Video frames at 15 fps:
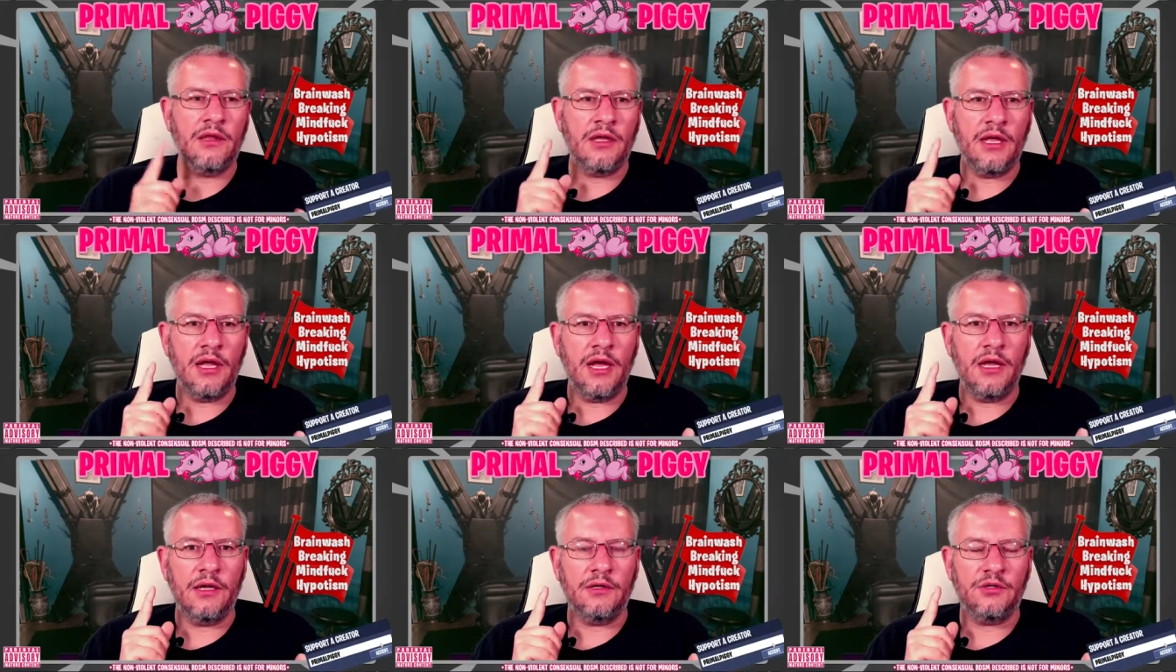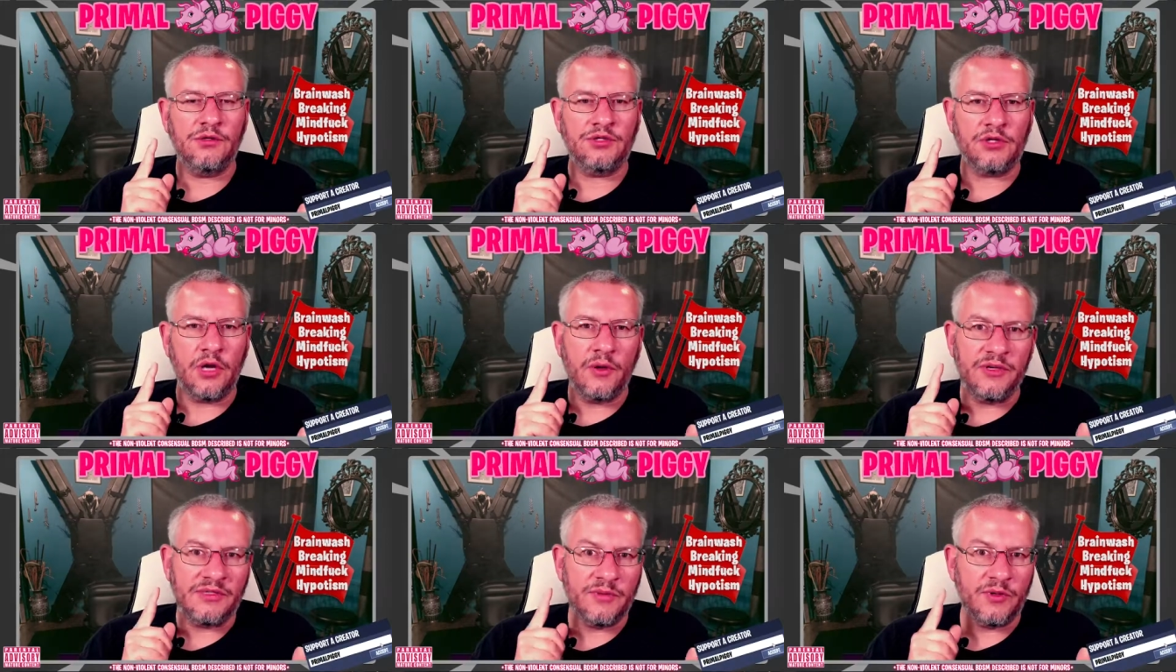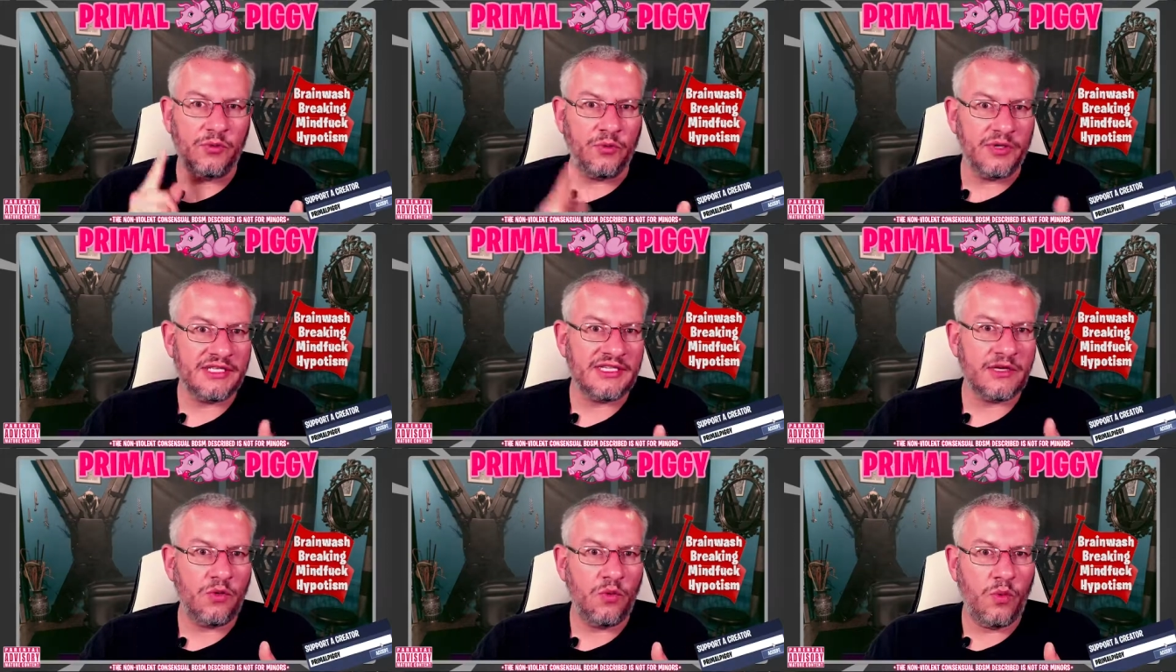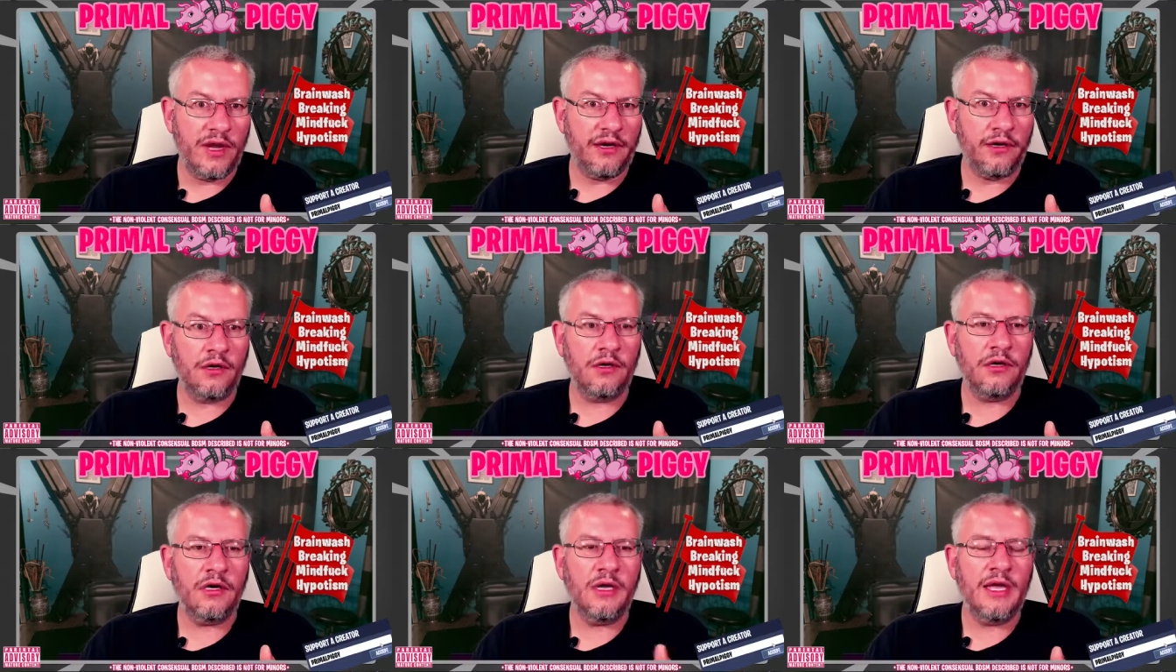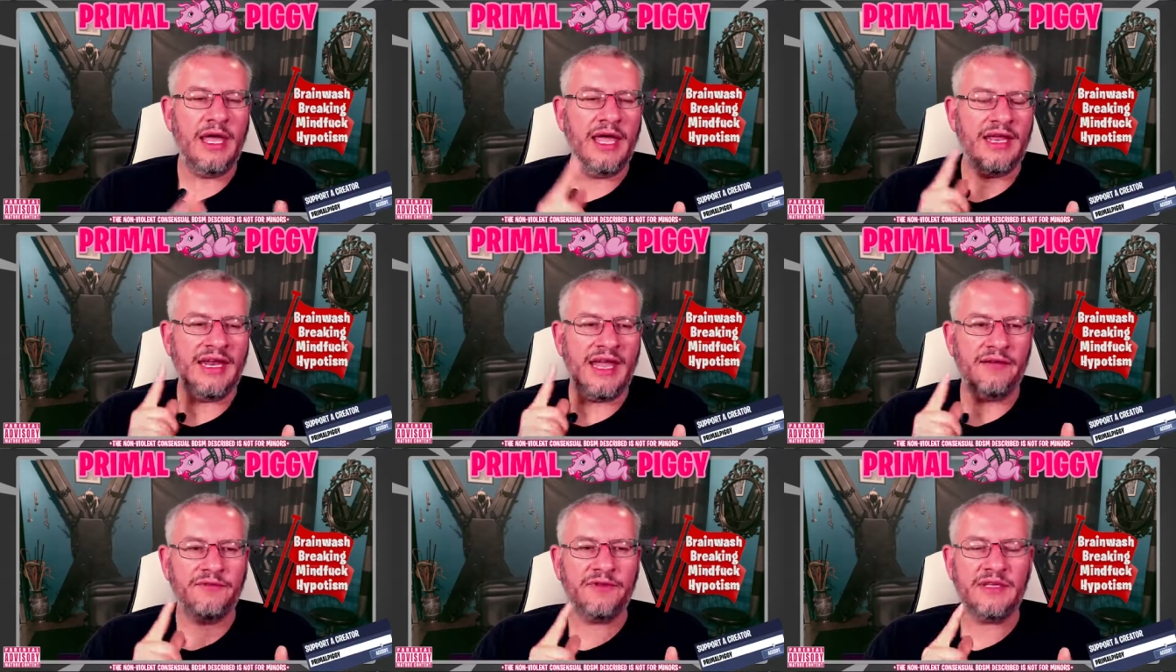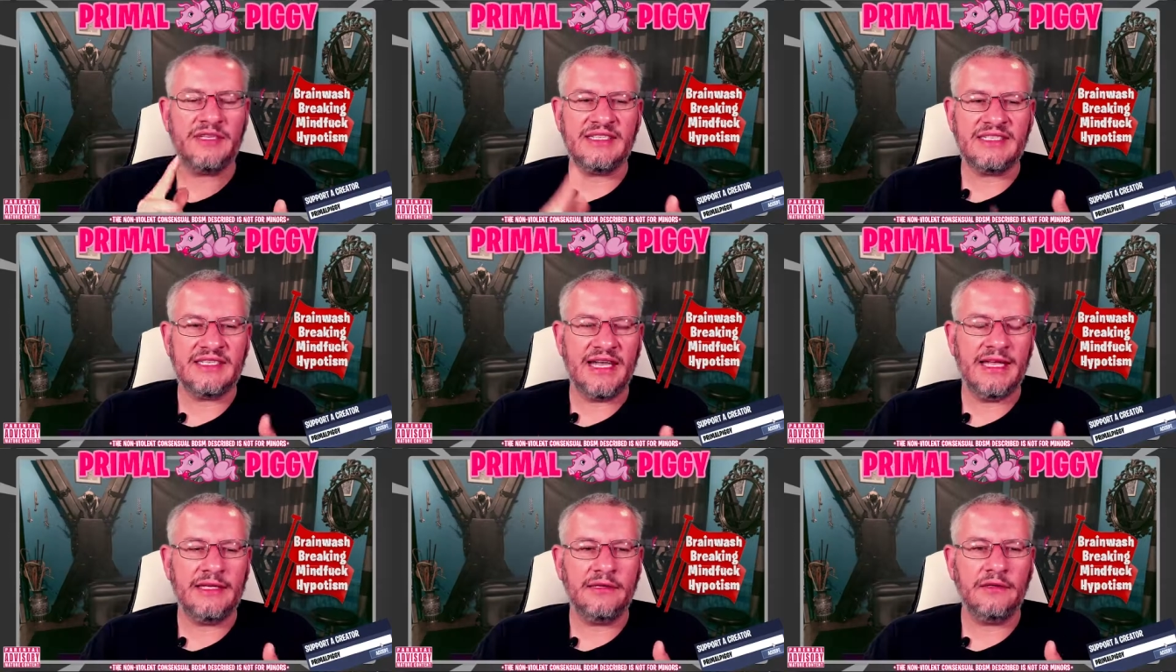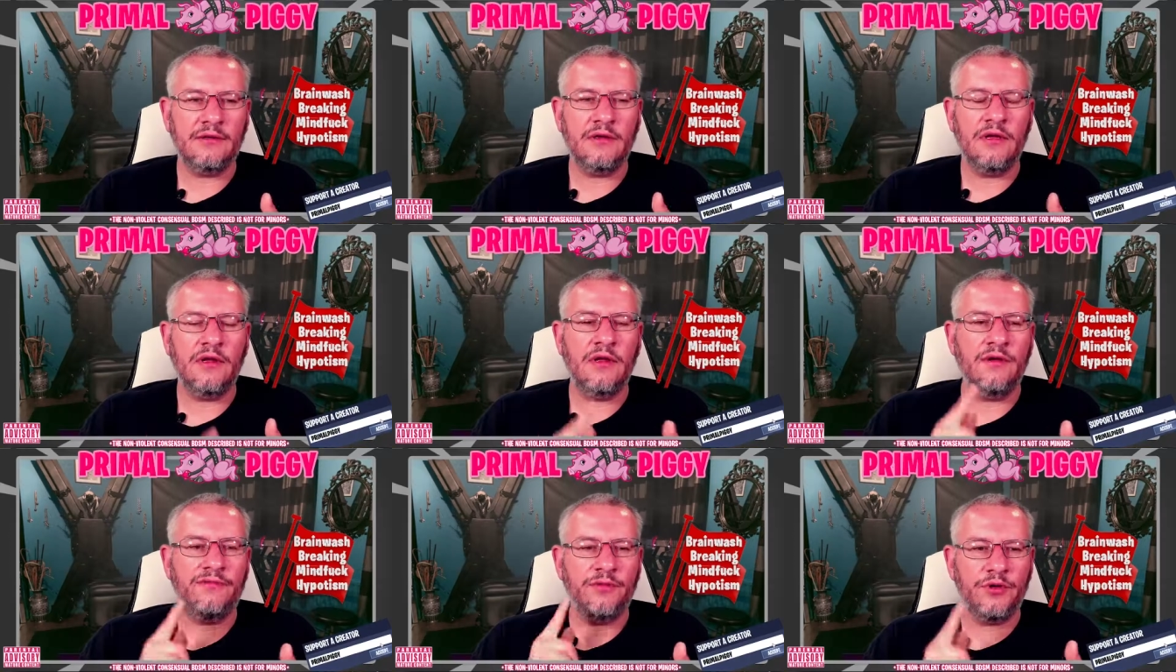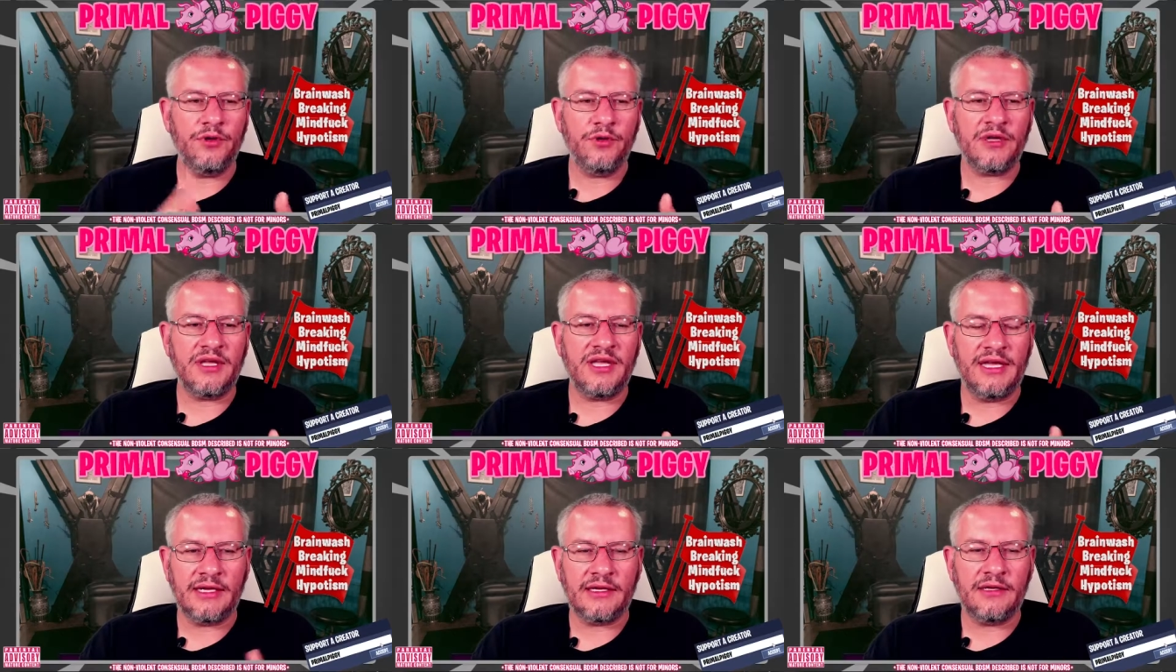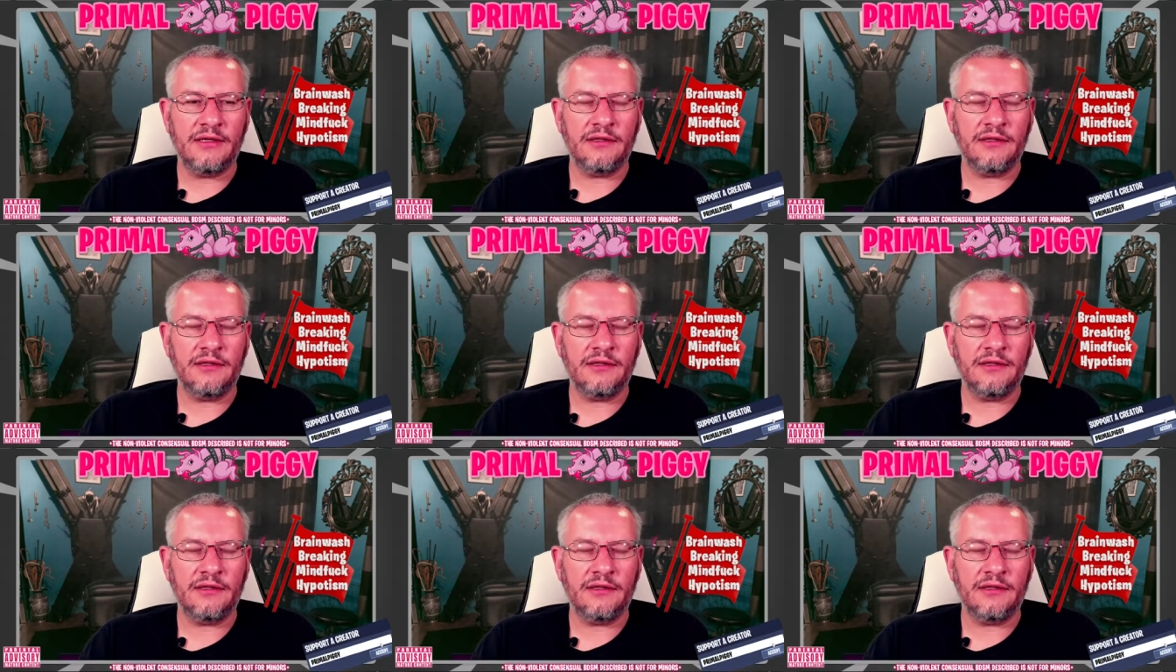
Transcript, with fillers: Uh, you should always be risk aware and have consent for your kink.